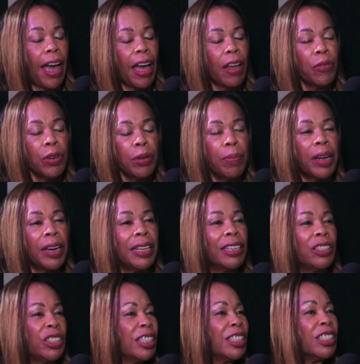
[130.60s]
Everybody
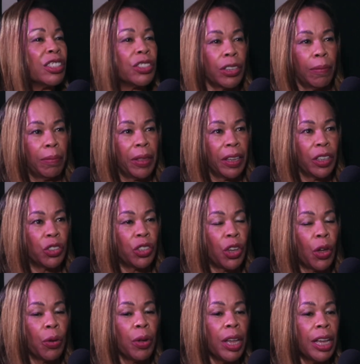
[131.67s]
is into something.
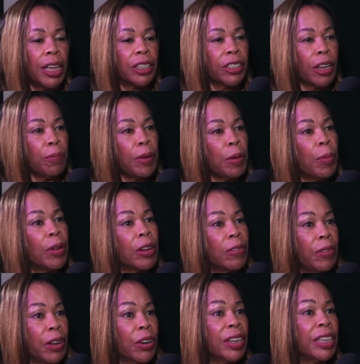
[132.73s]
So some people are
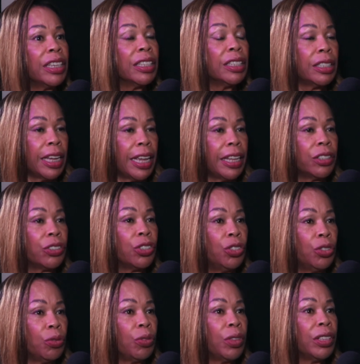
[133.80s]
very content to
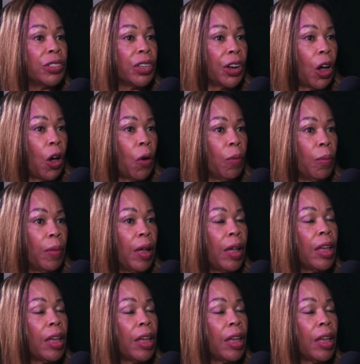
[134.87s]
do things at home.